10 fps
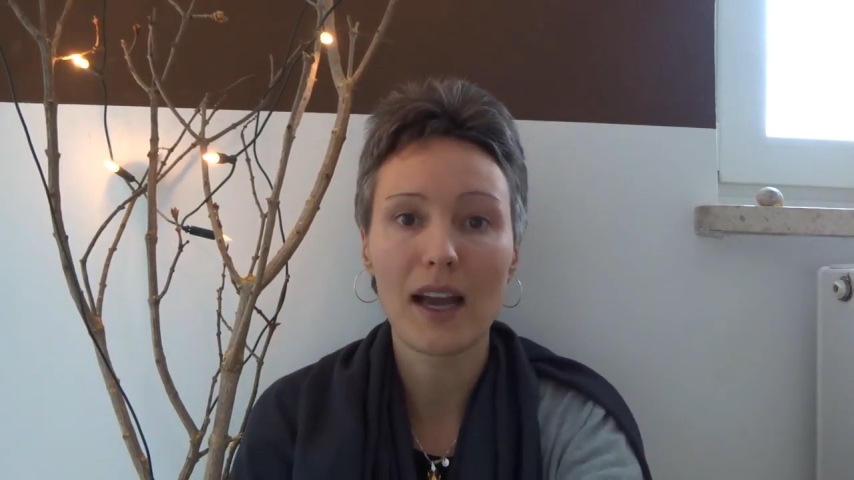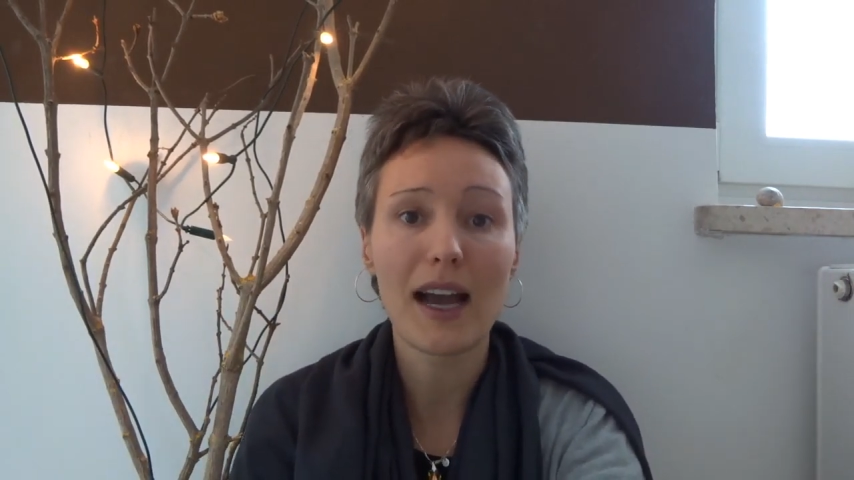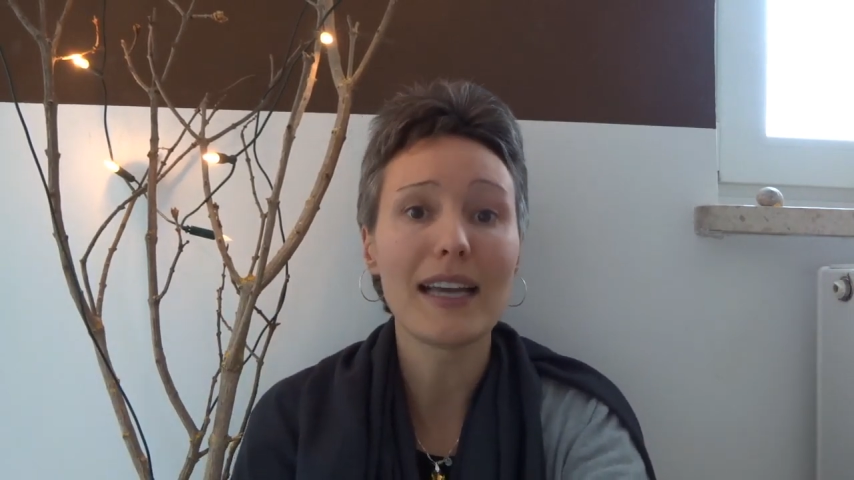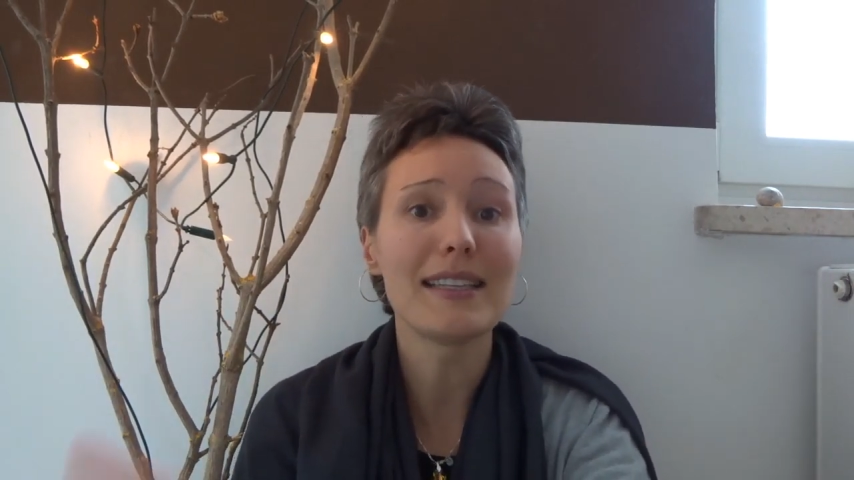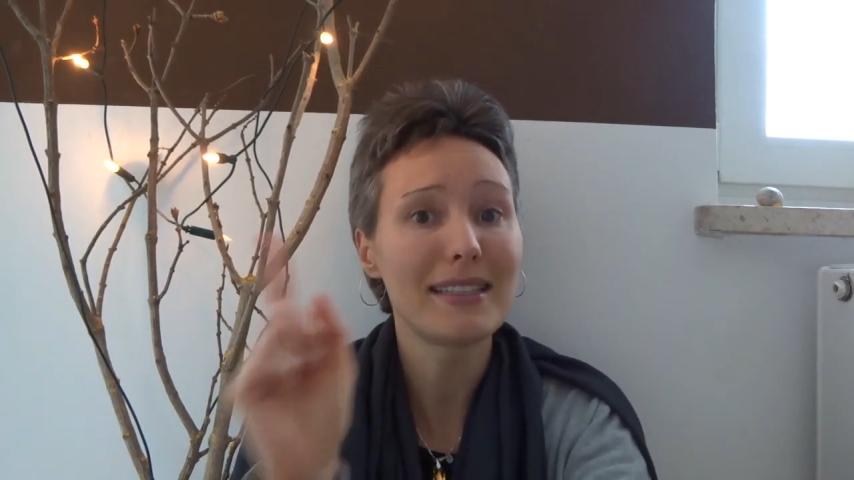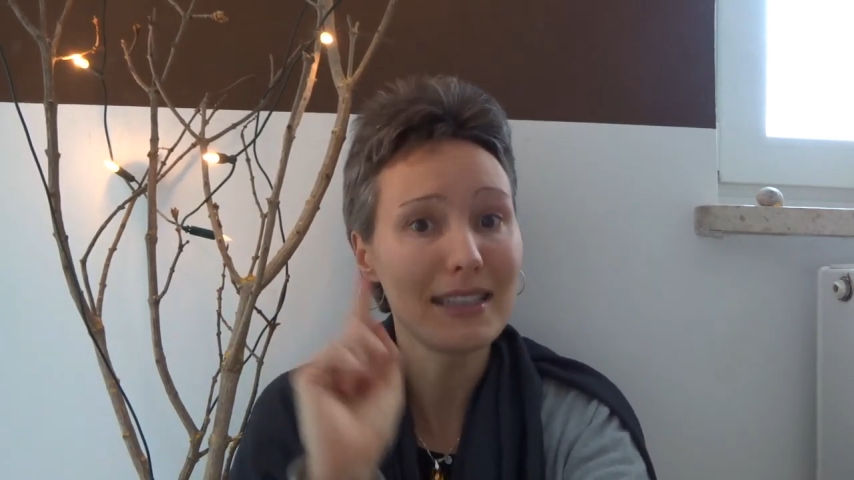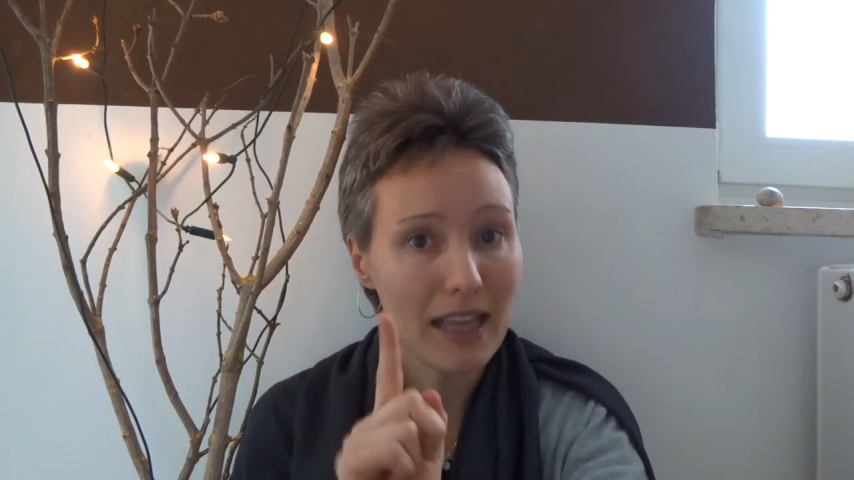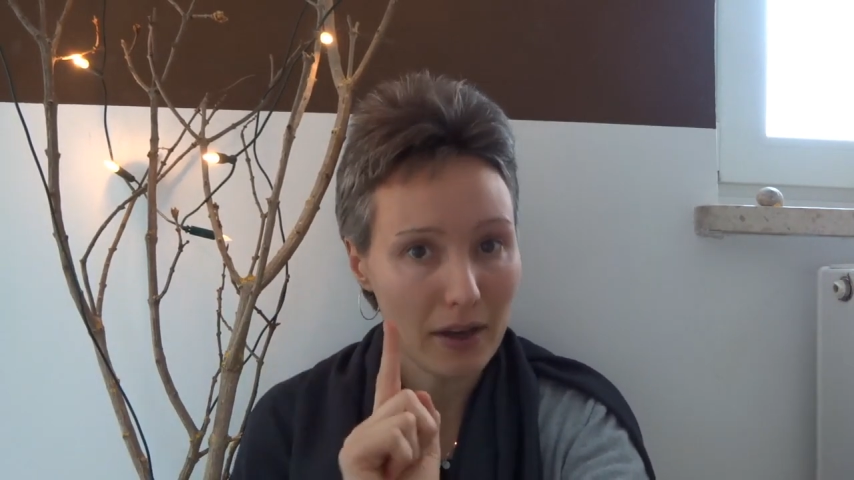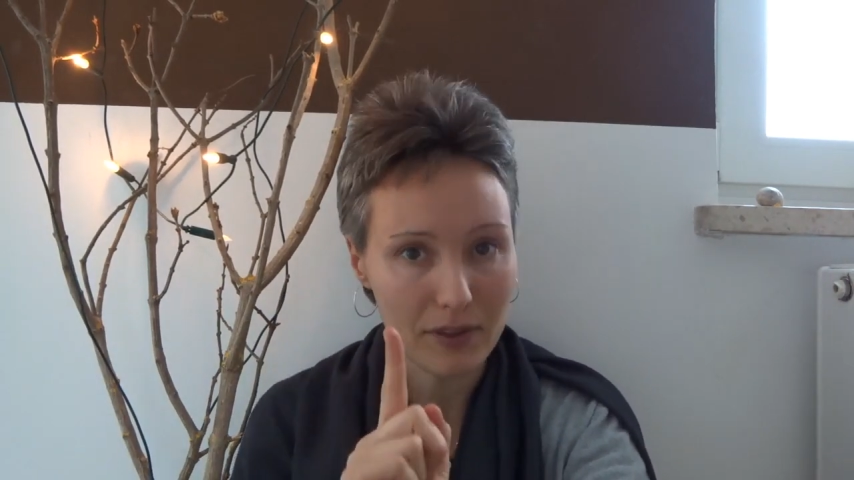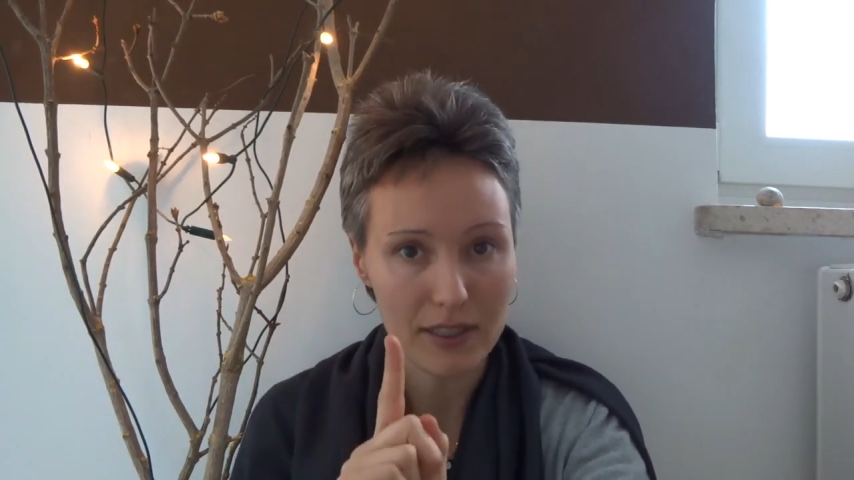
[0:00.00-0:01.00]
I still
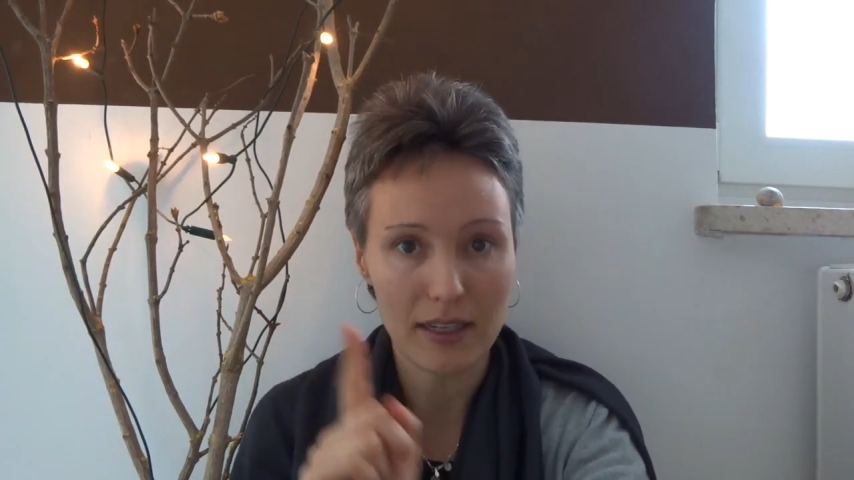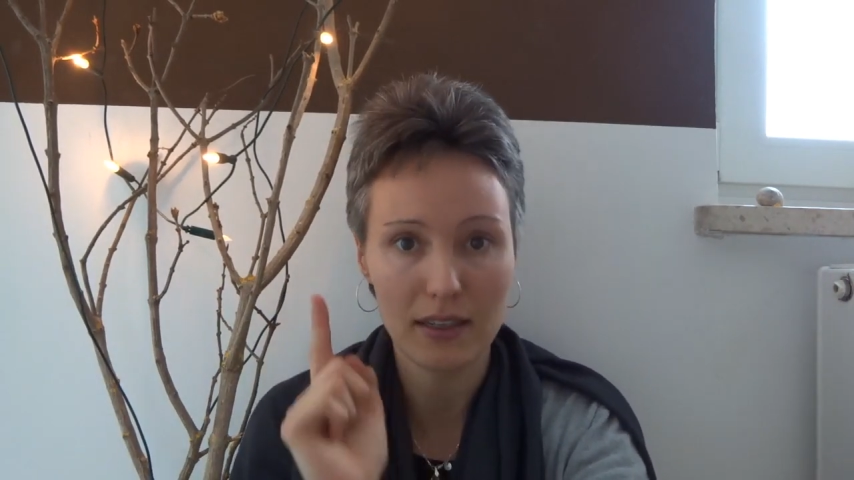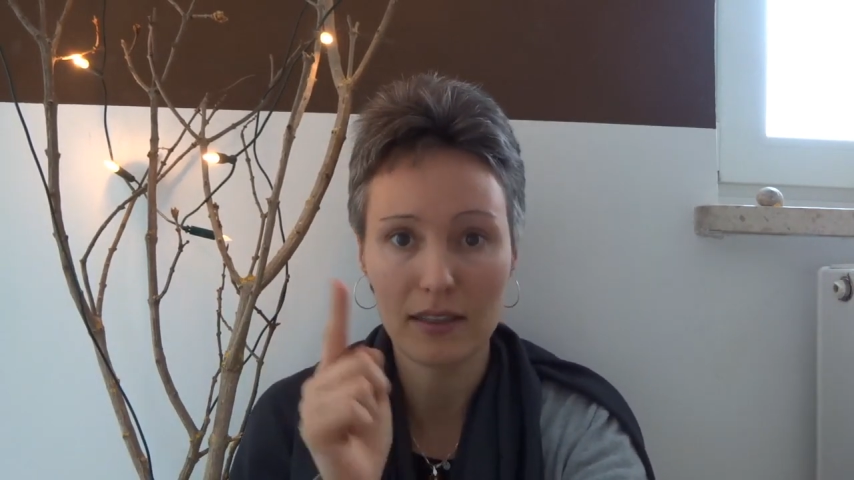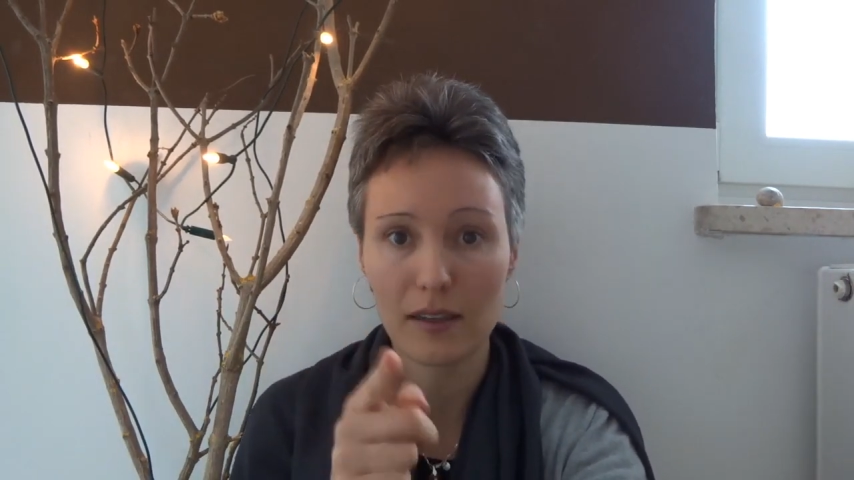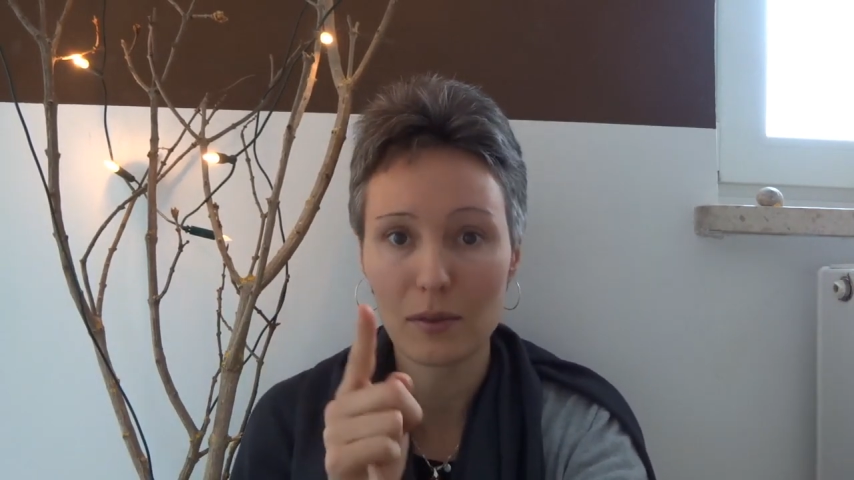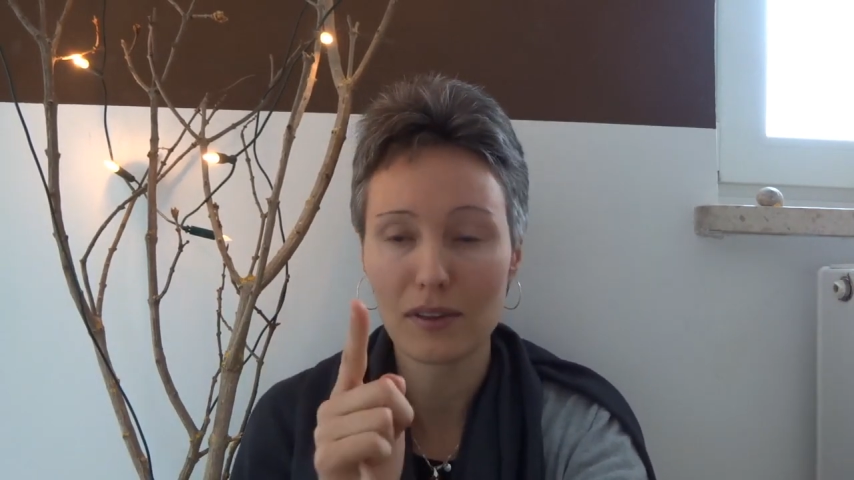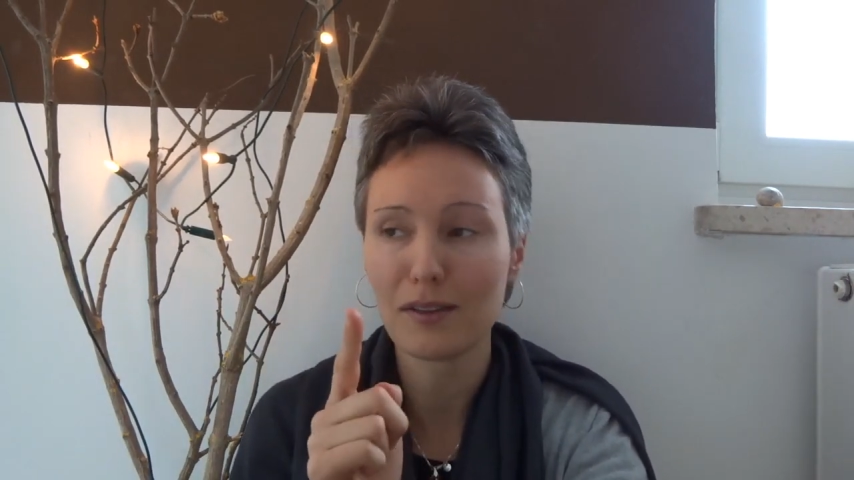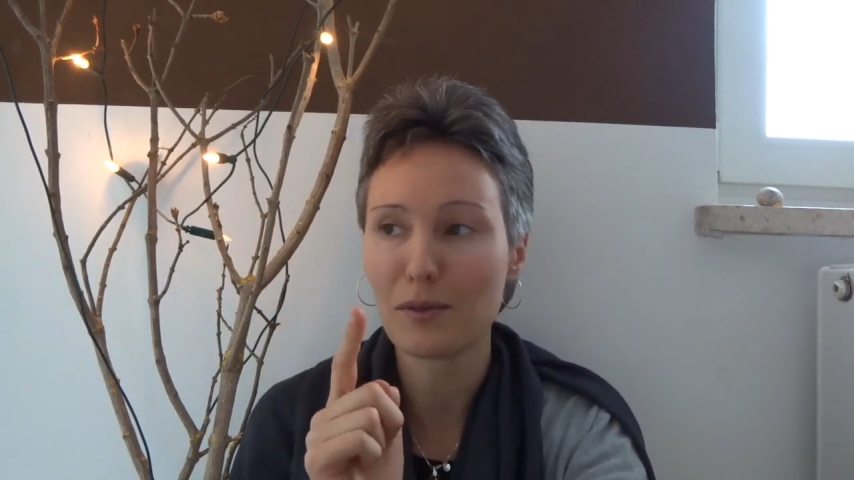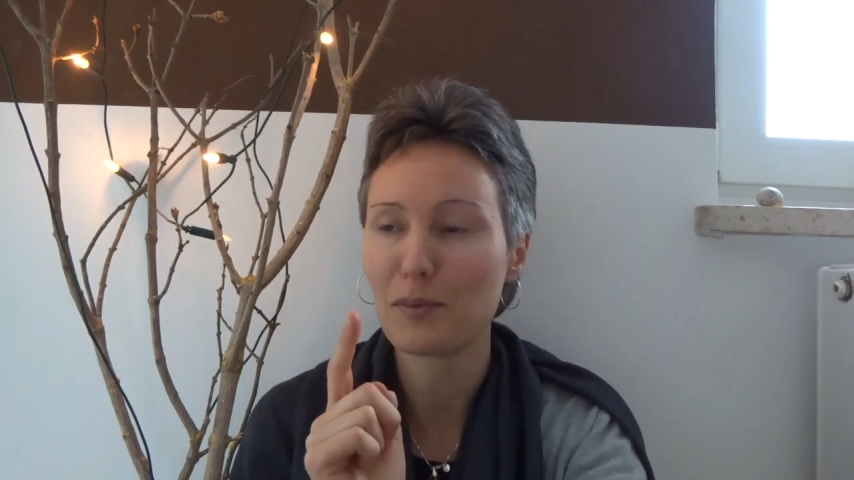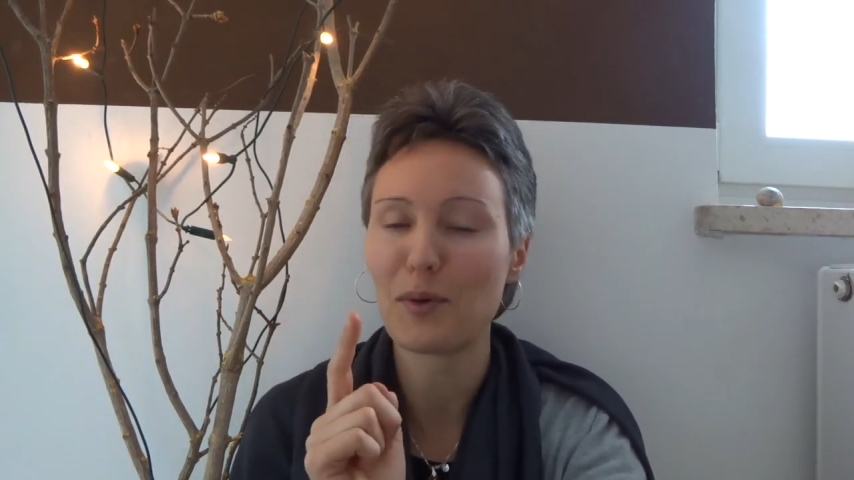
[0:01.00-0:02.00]
haven't done it, I
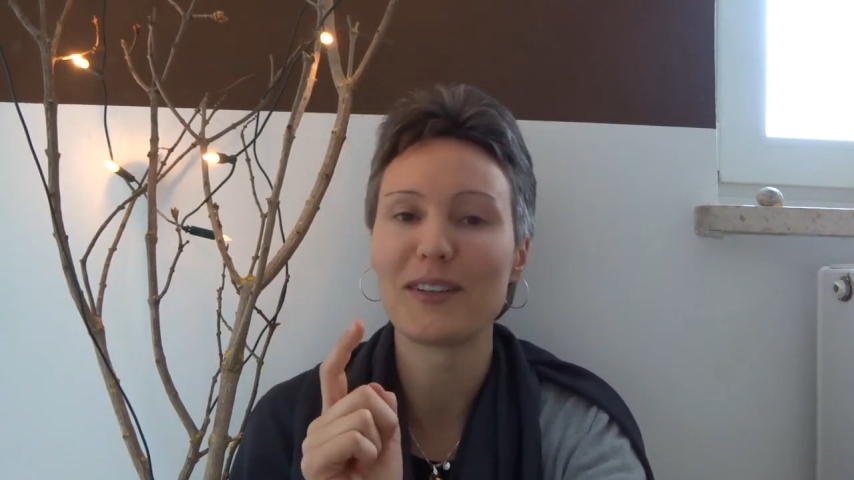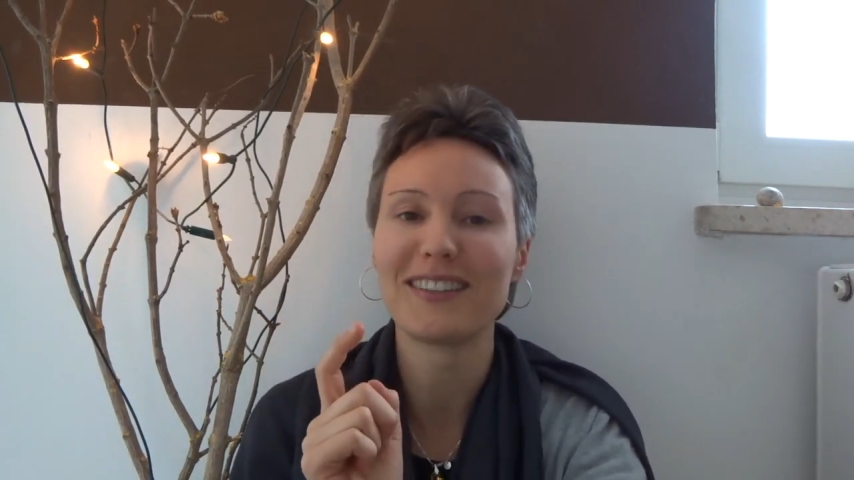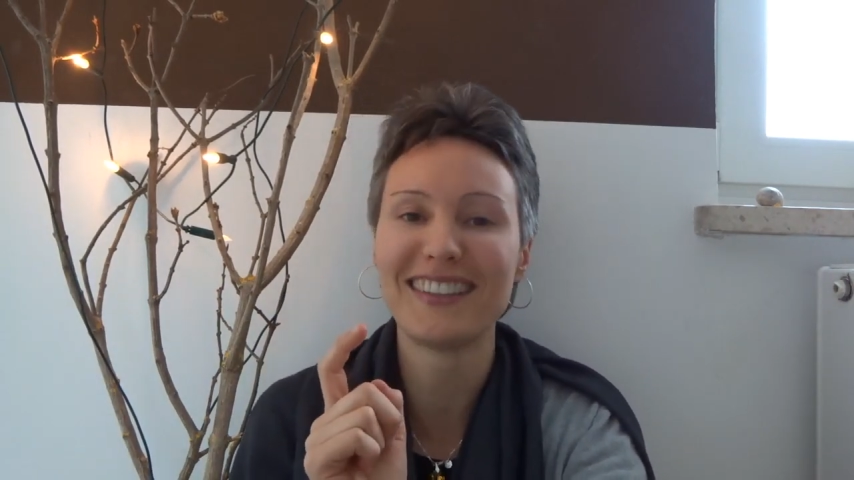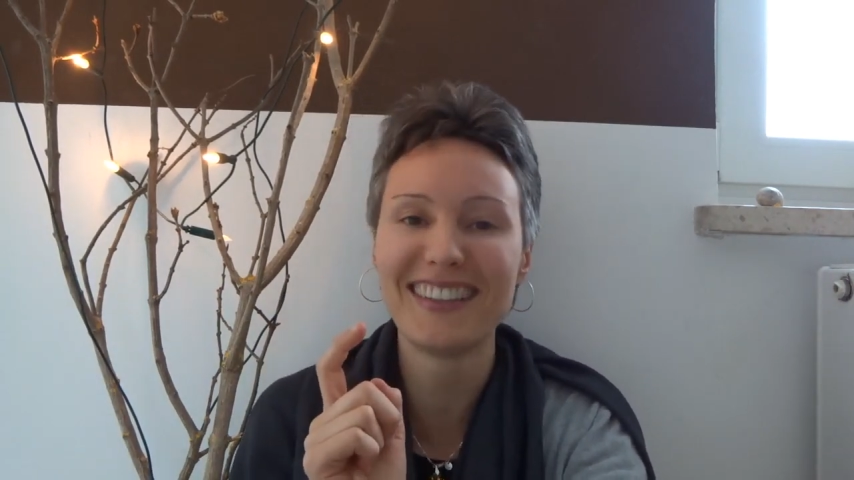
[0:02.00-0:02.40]
will report.